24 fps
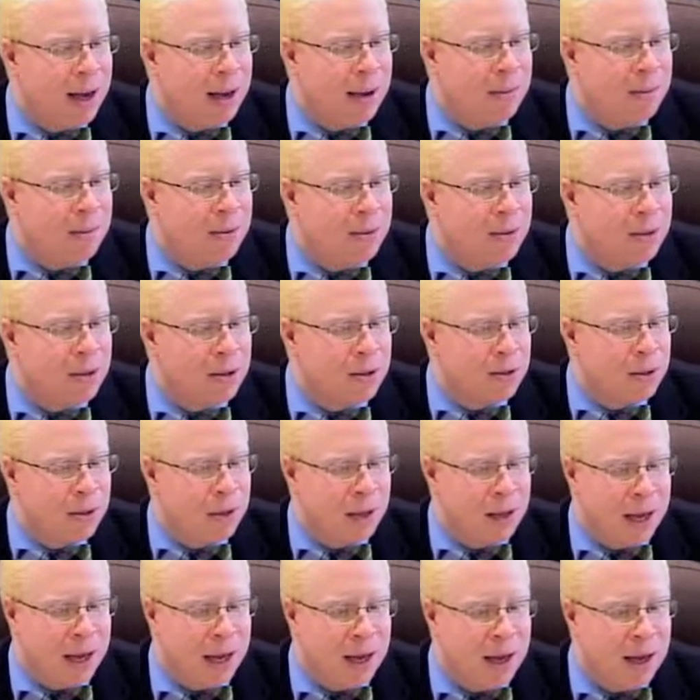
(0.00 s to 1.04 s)
I'm
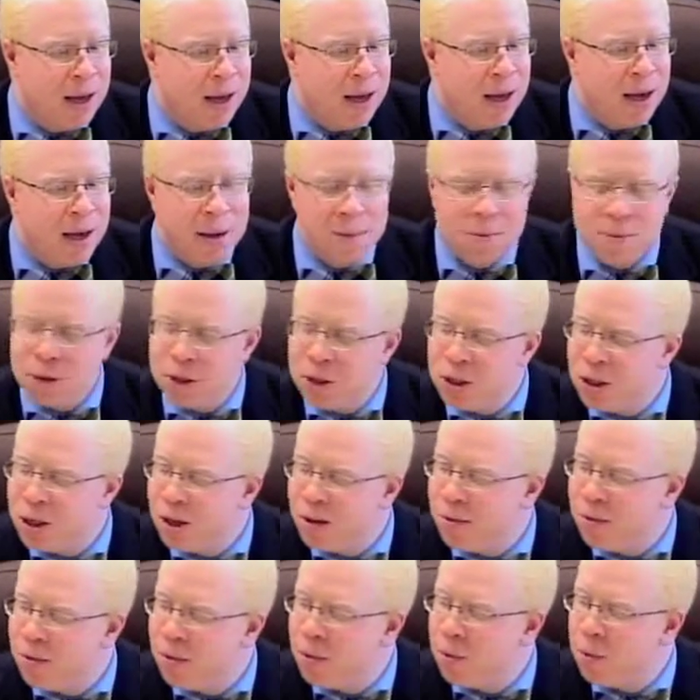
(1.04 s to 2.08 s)
certainly
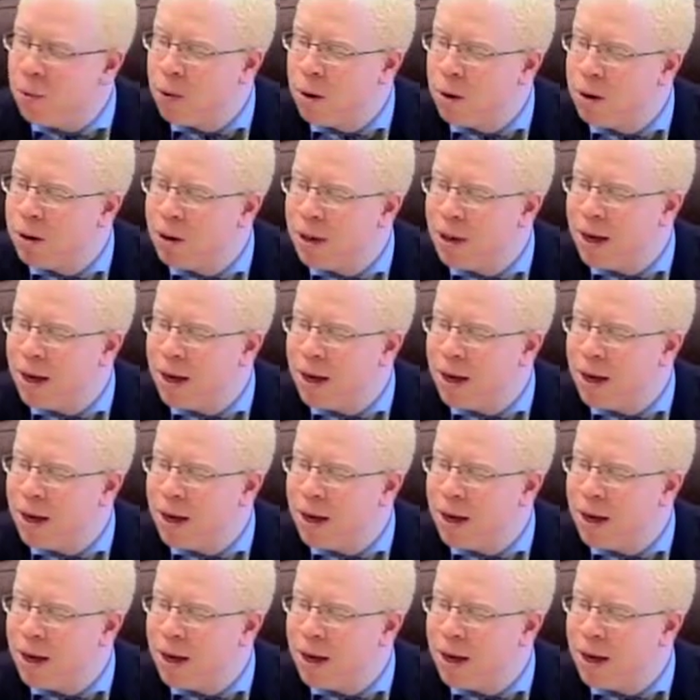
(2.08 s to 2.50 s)
appreciative of the work